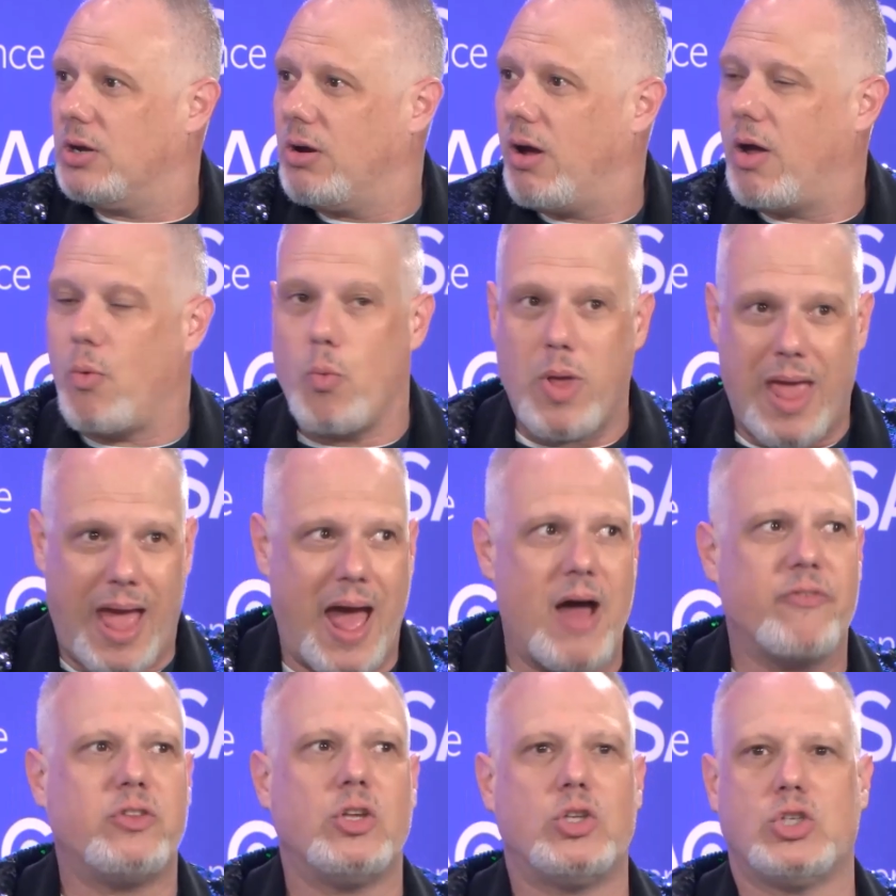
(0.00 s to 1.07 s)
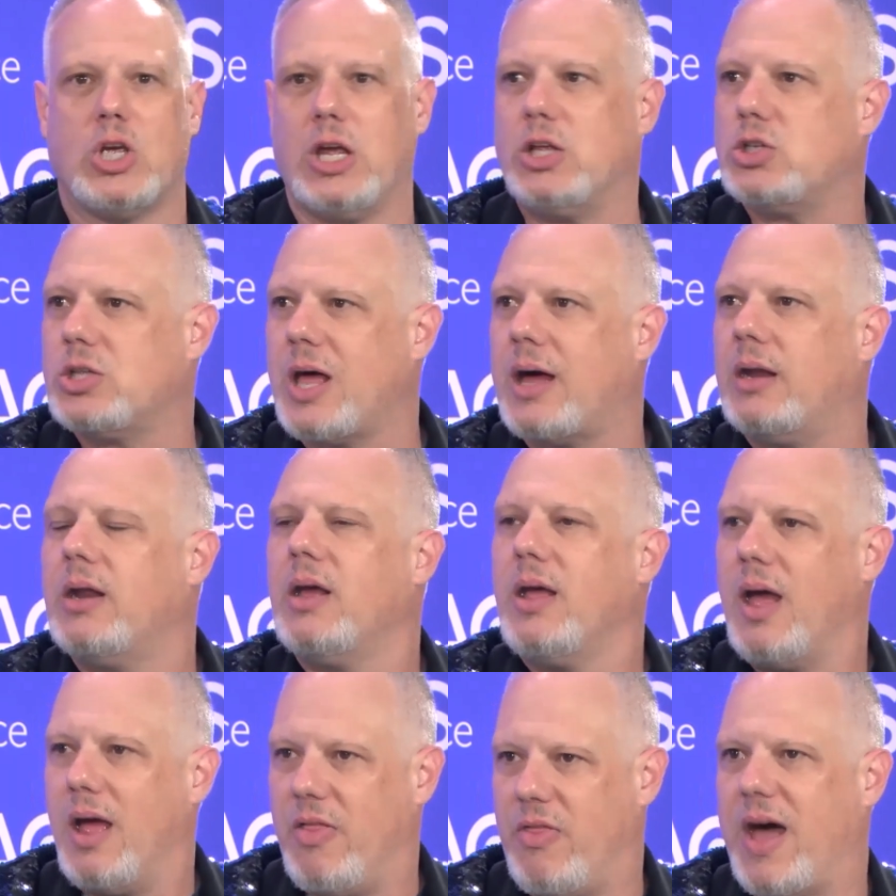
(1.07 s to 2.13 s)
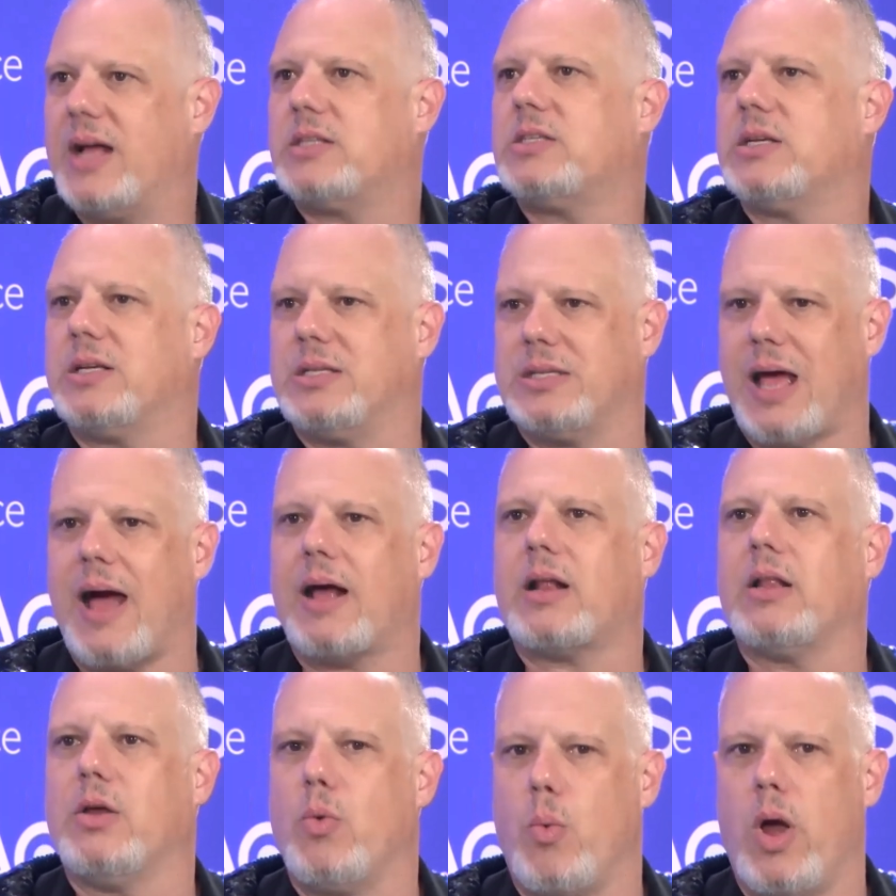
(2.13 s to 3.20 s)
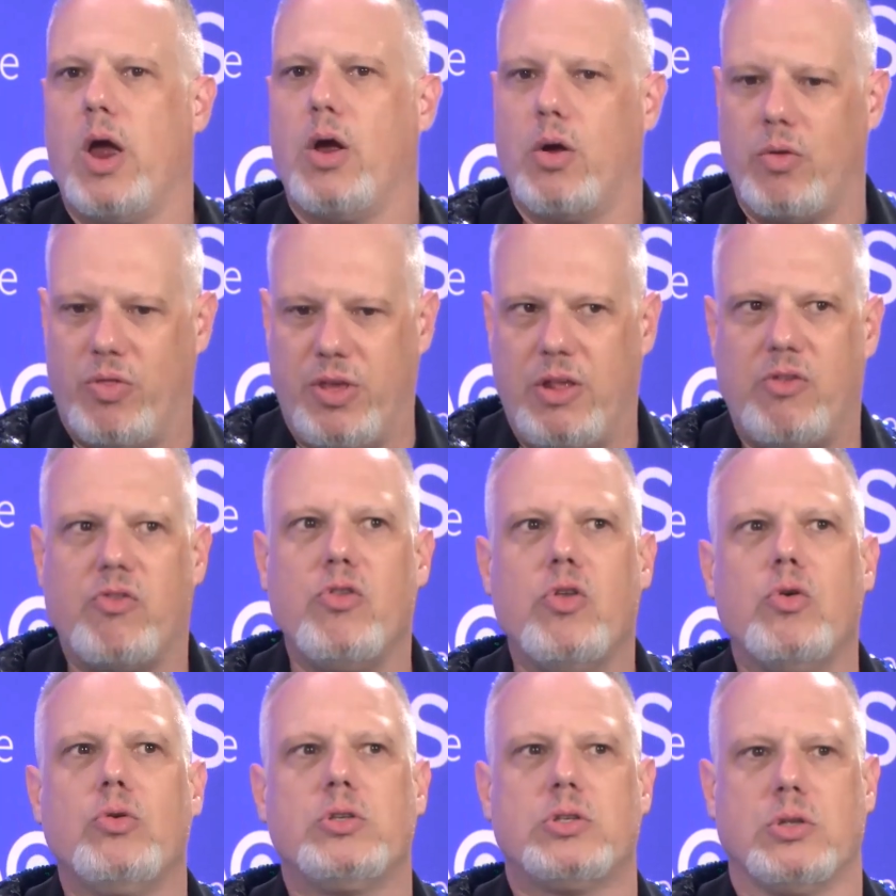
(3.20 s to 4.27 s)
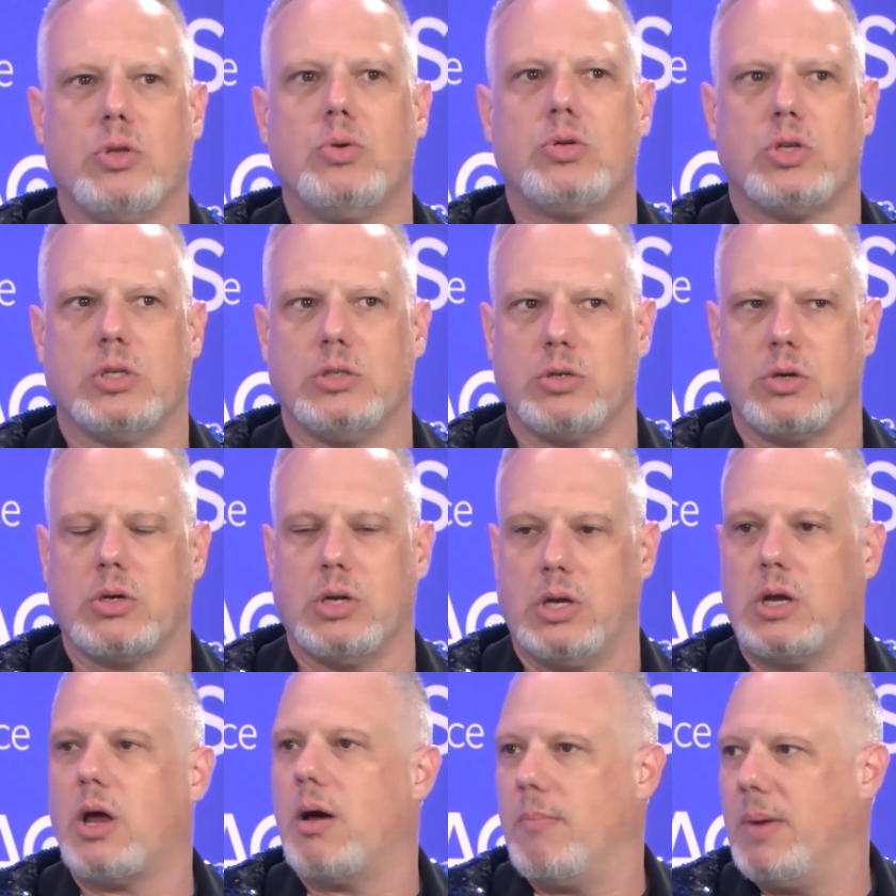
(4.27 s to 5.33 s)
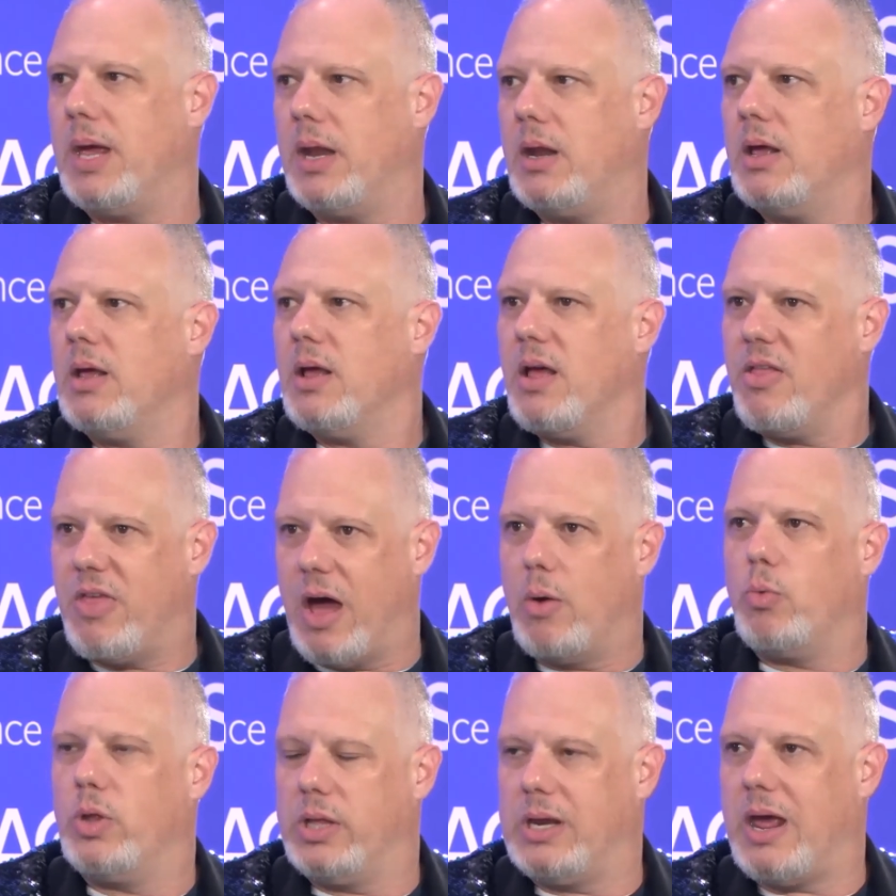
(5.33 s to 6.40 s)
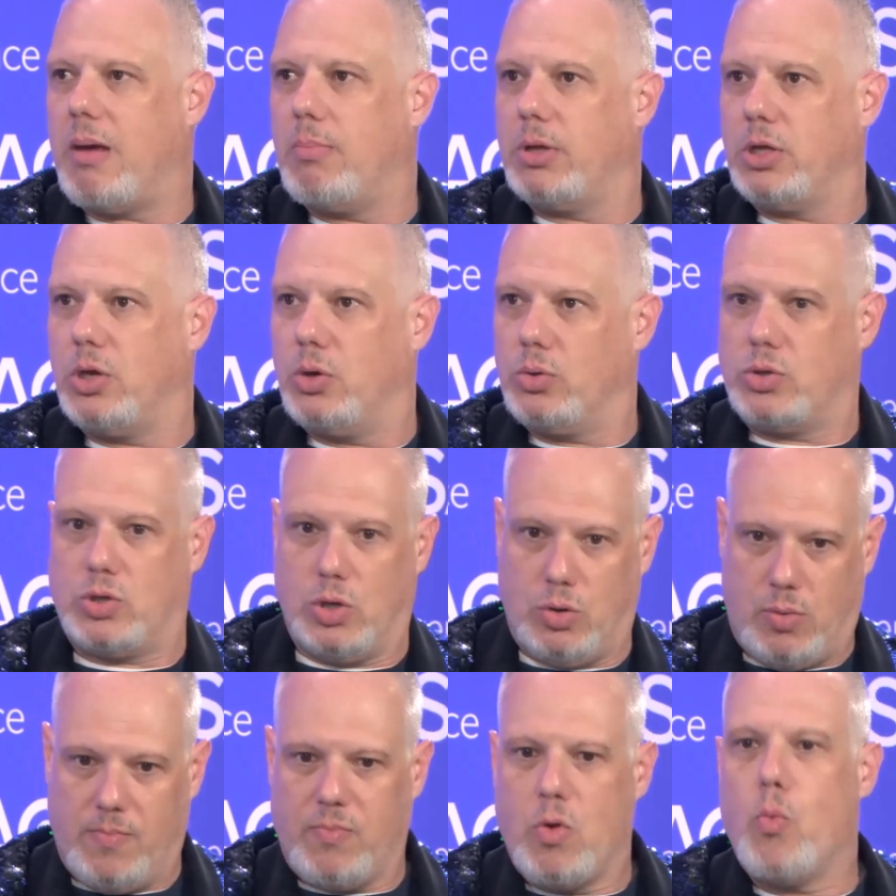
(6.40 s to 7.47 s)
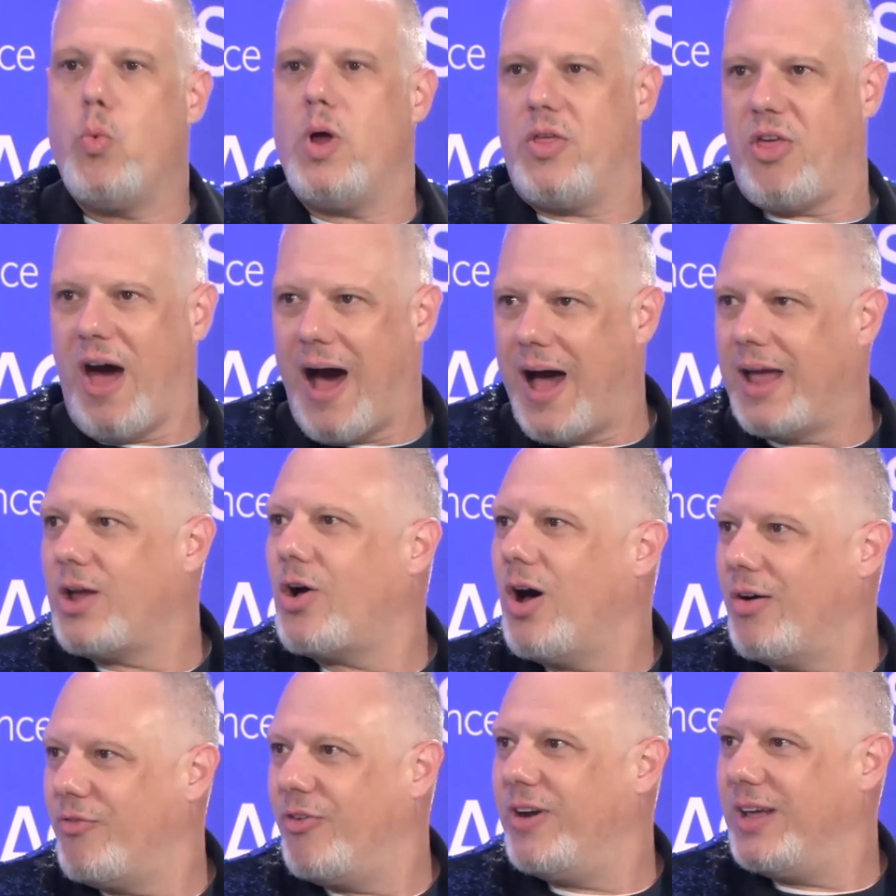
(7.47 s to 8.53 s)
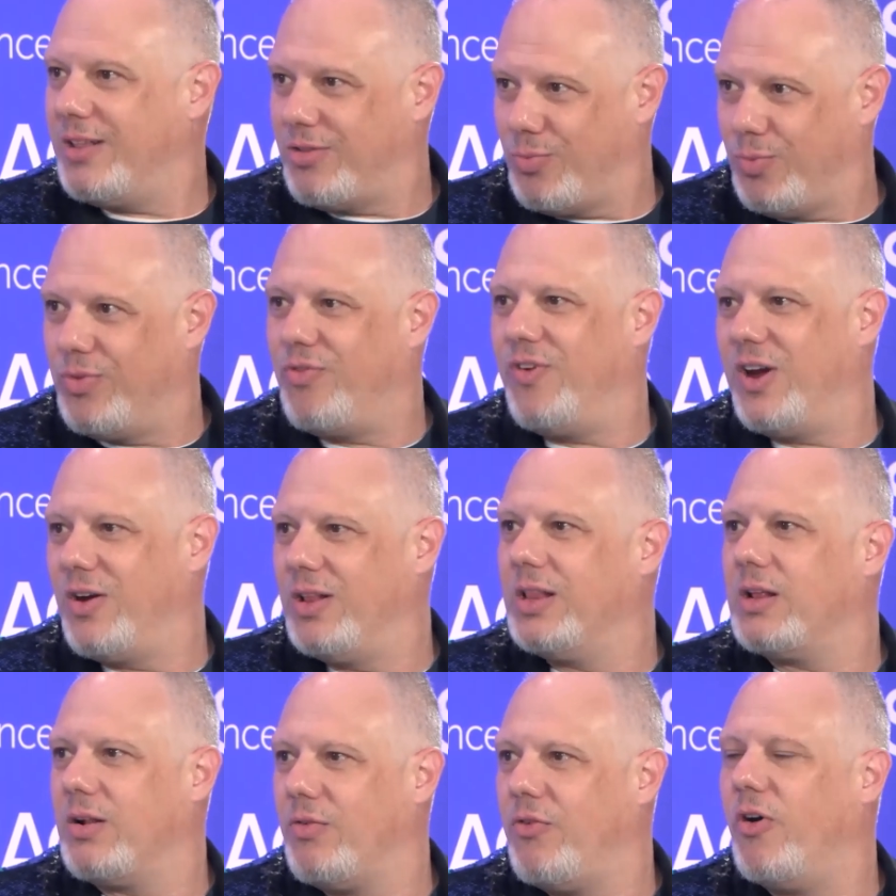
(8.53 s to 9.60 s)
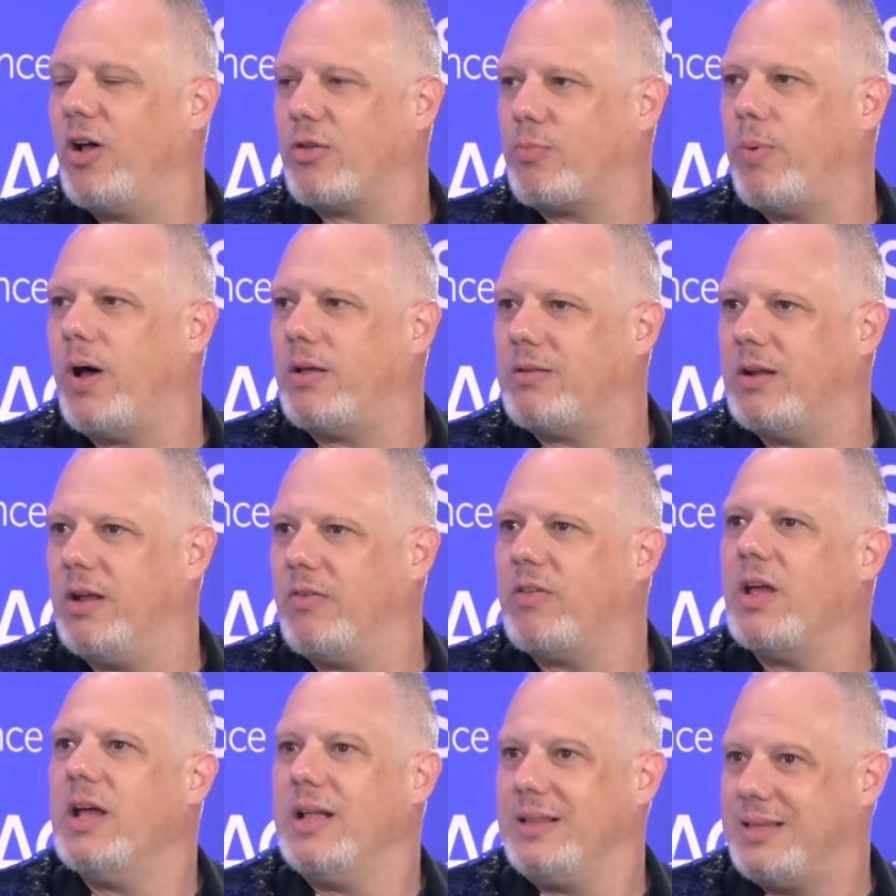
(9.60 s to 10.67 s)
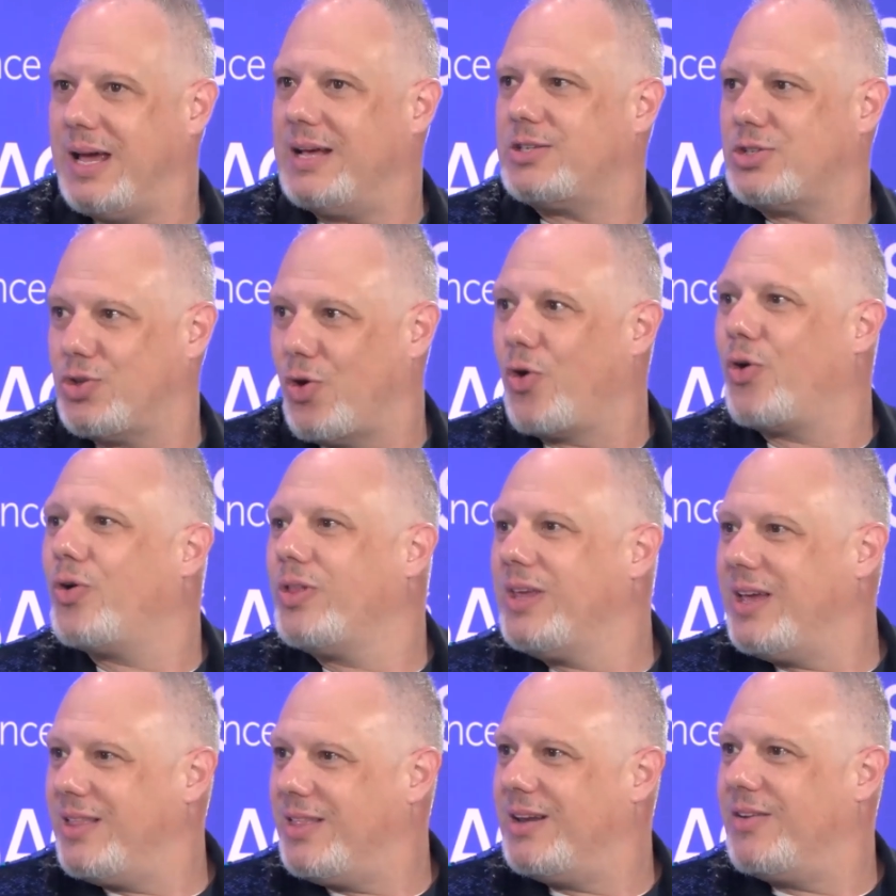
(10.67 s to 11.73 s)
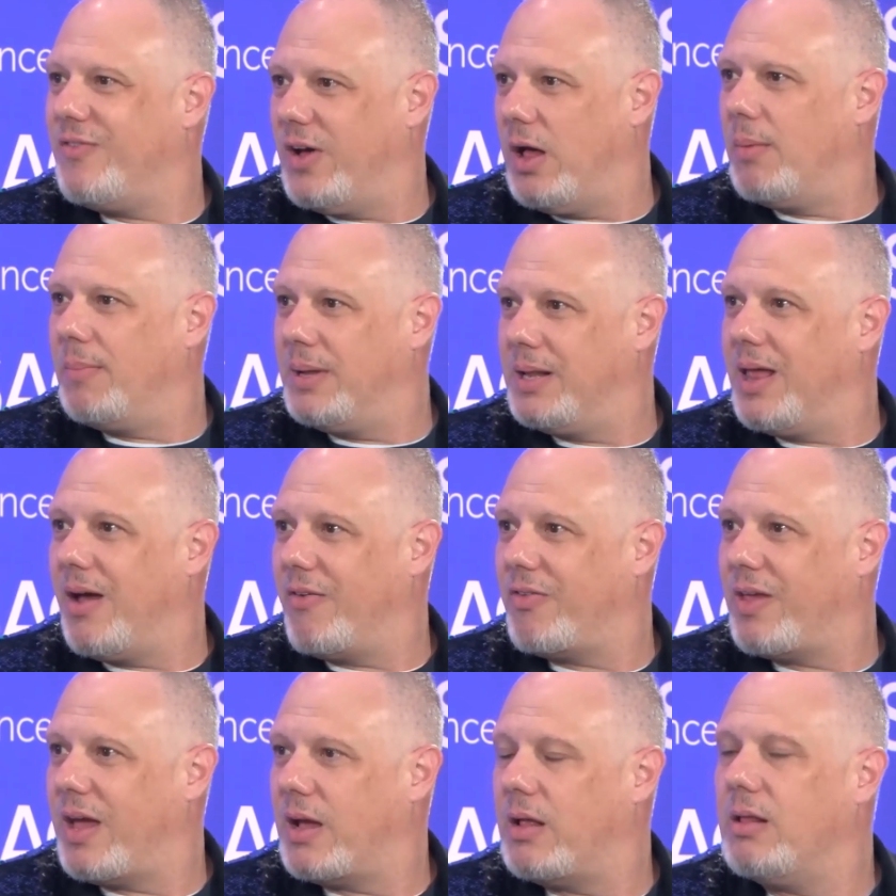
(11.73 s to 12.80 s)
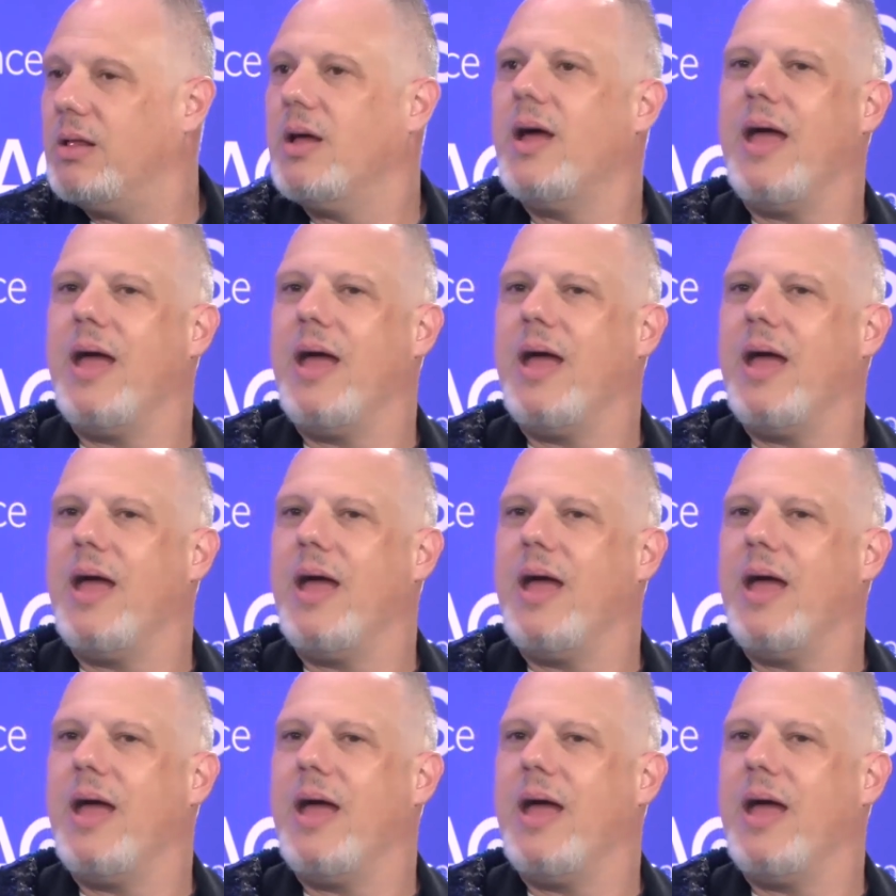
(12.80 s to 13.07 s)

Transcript: Right? We have to change that, and that's exactly where these new solutions are going to come in that will enable you to, with high confidence, with very little false positives, test early in the development lifecycle,